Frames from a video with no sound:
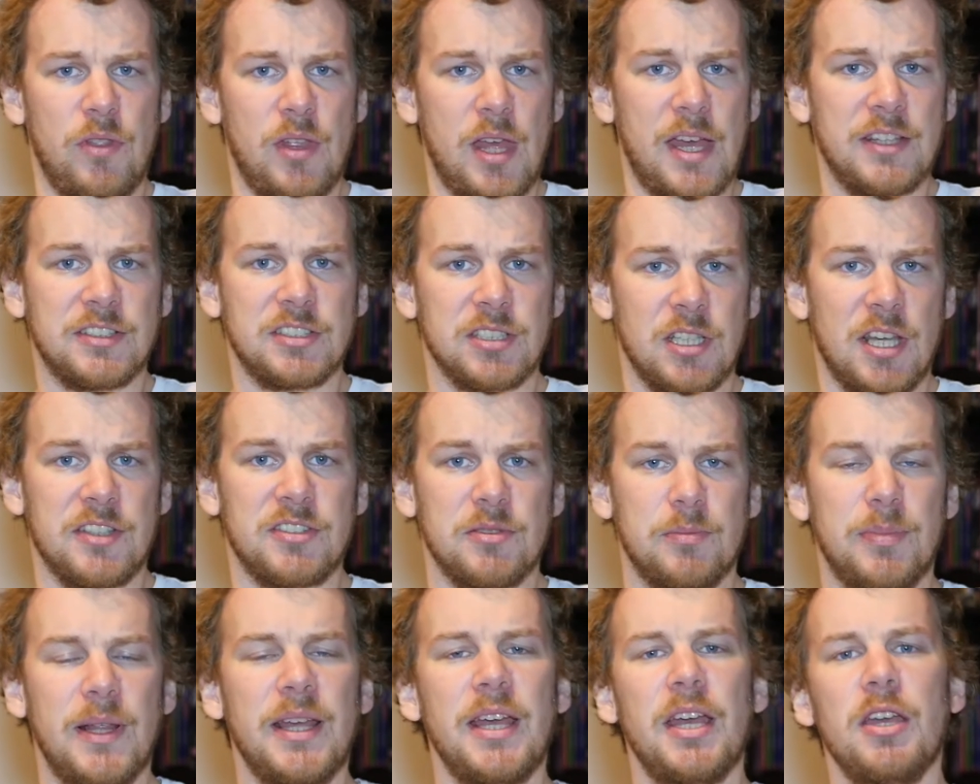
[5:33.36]

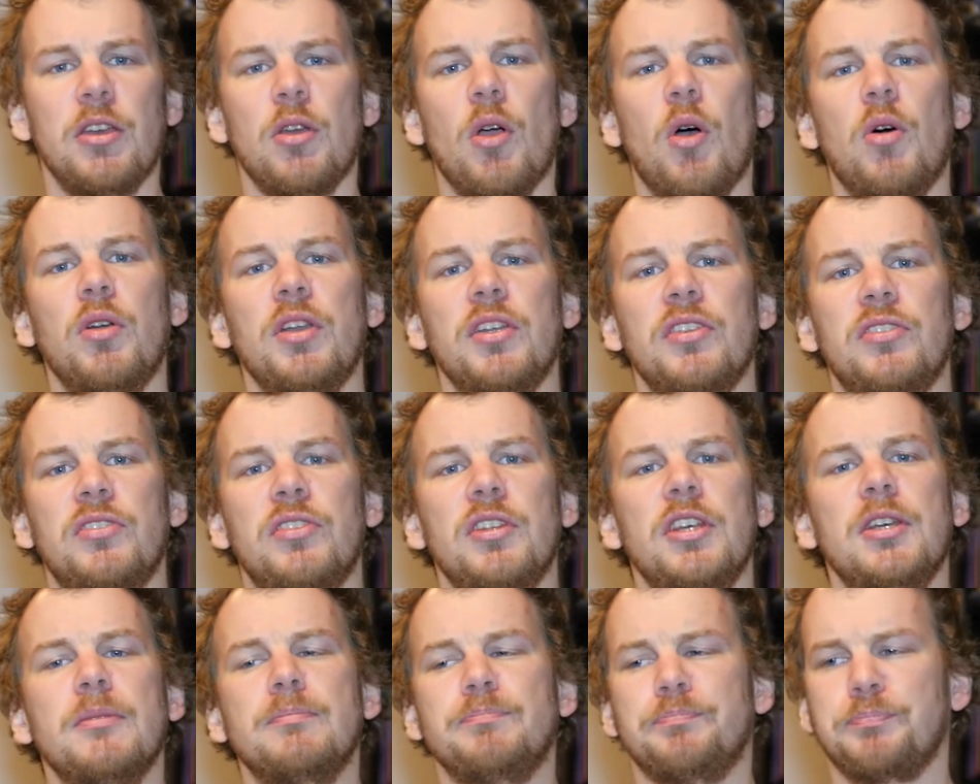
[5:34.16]
as a player, you only
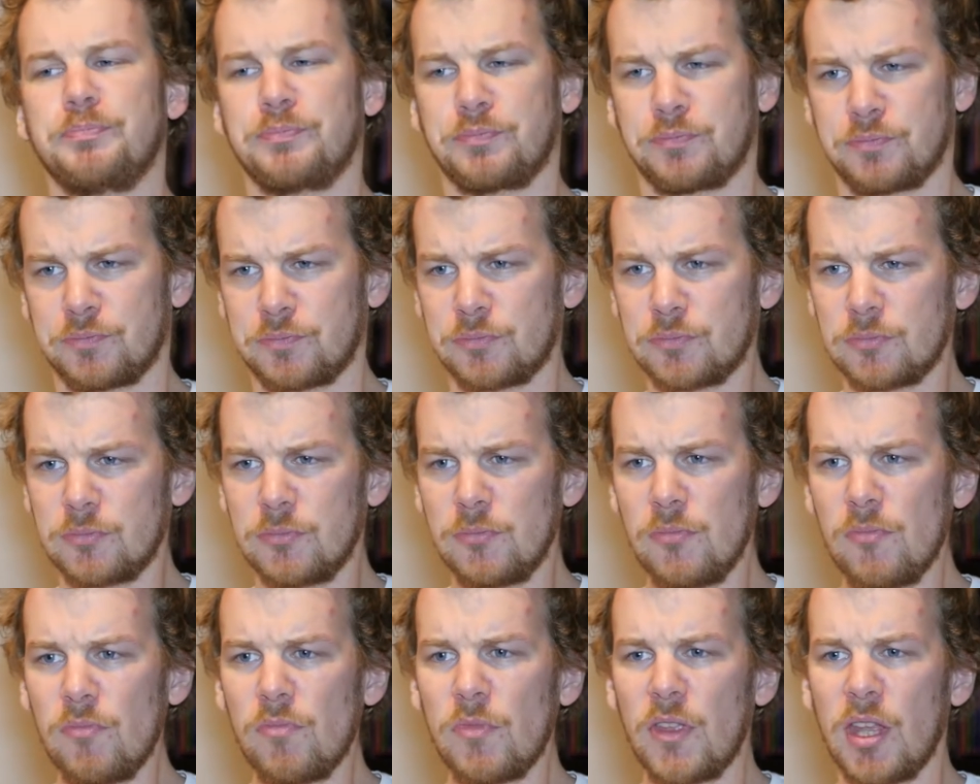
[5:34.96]
see
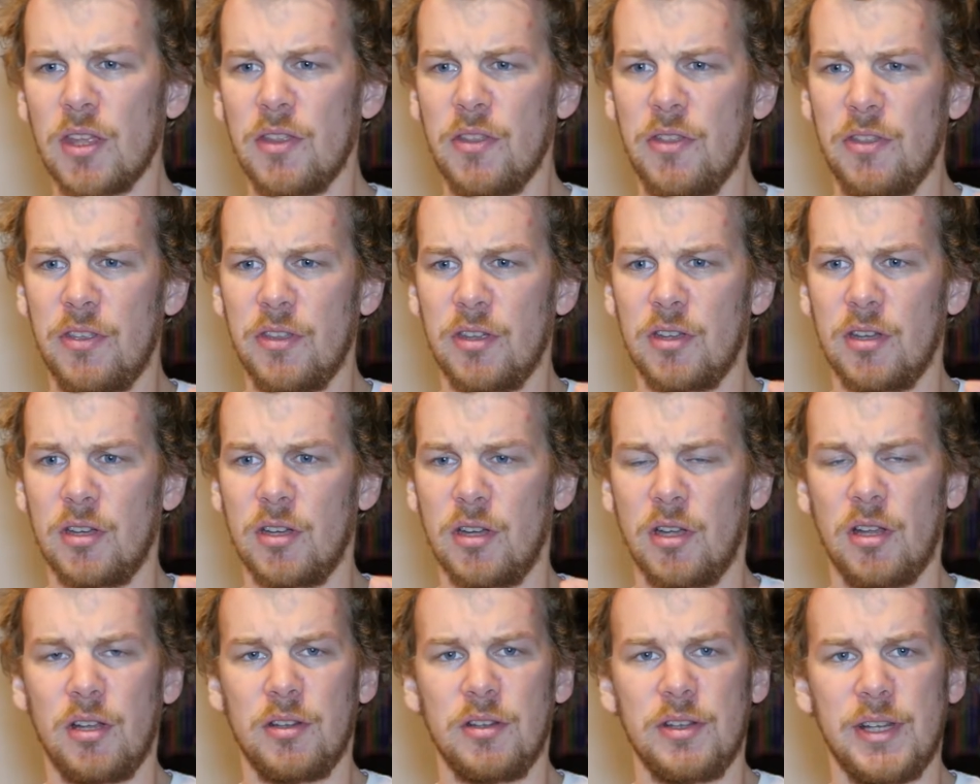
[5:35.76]

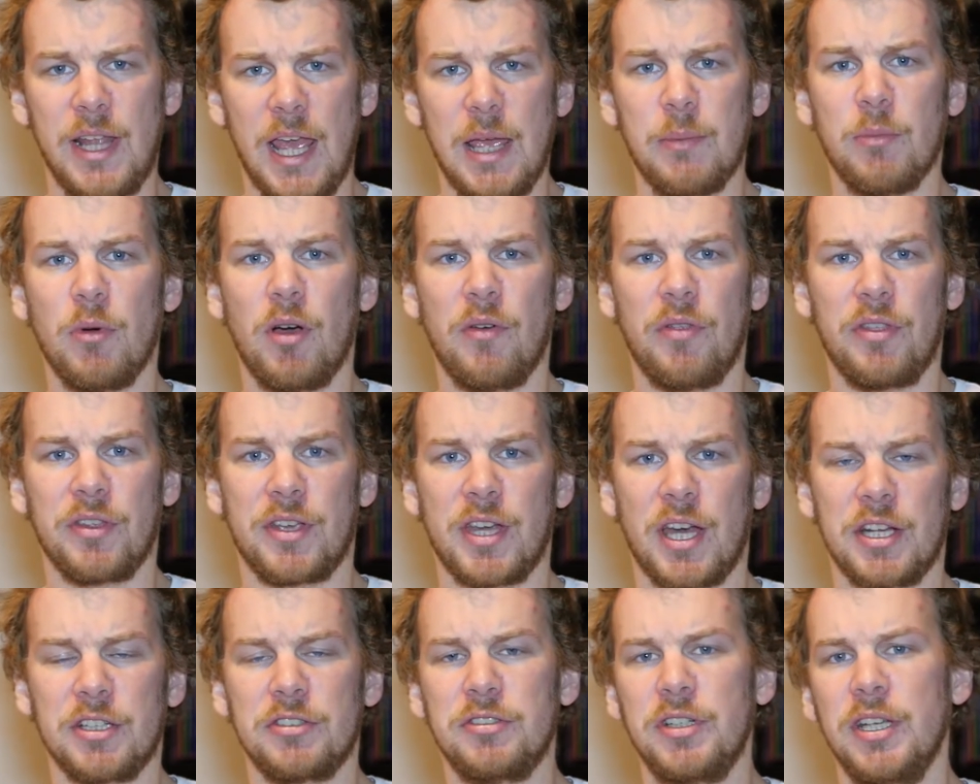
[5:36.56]
the name of the
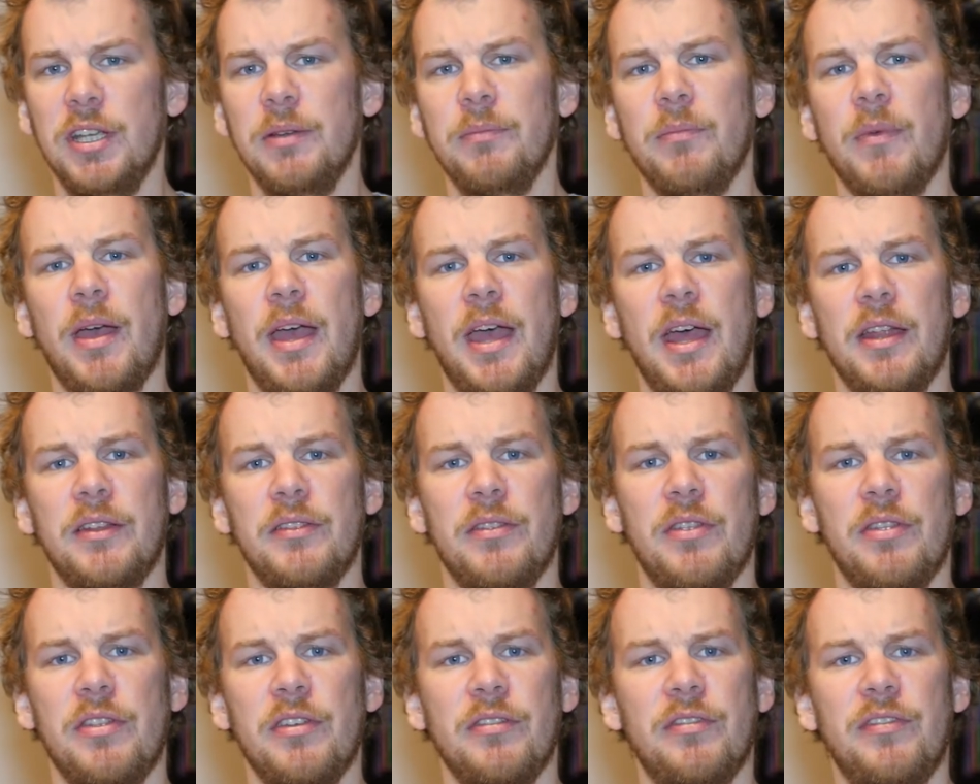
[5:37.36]
country
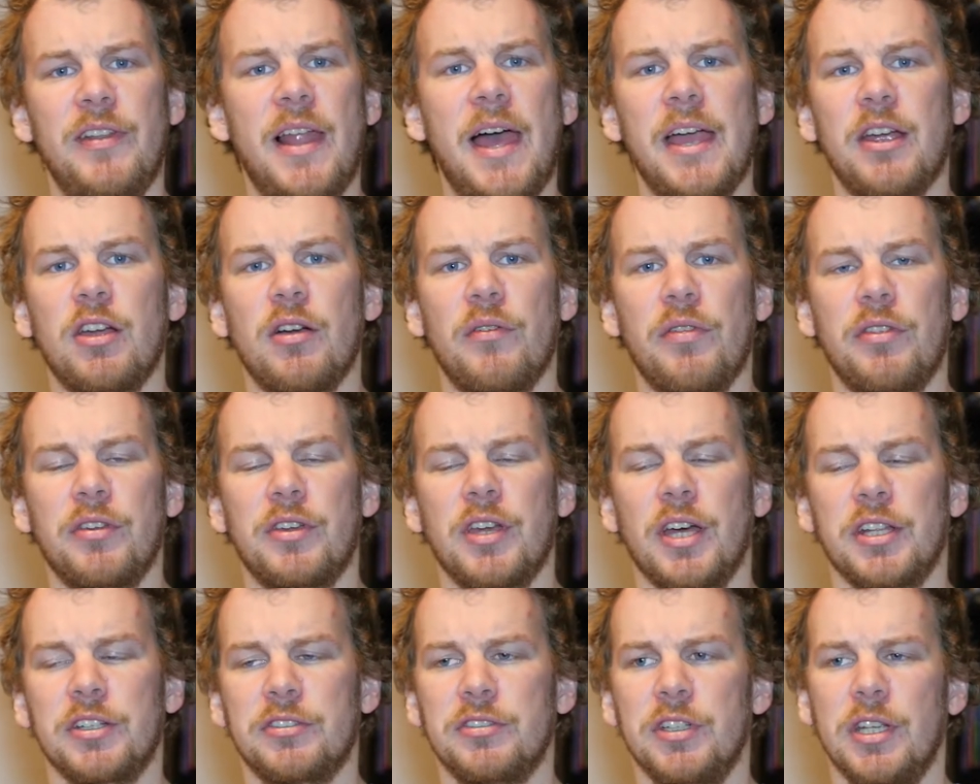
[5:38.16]
and the flag of the
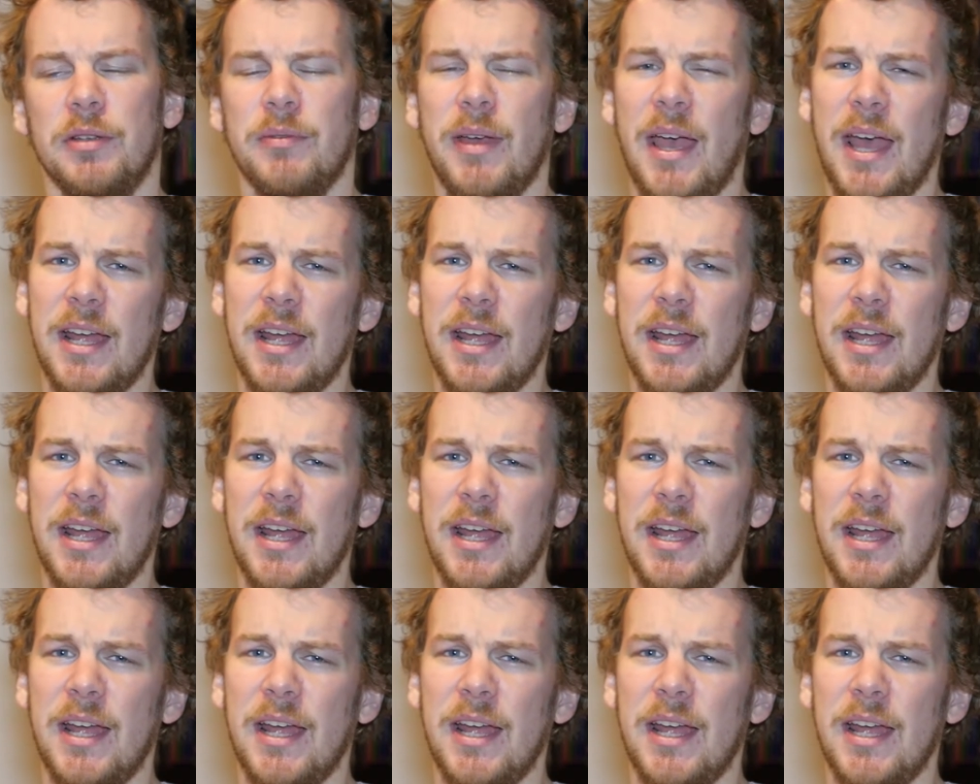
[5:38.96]
country,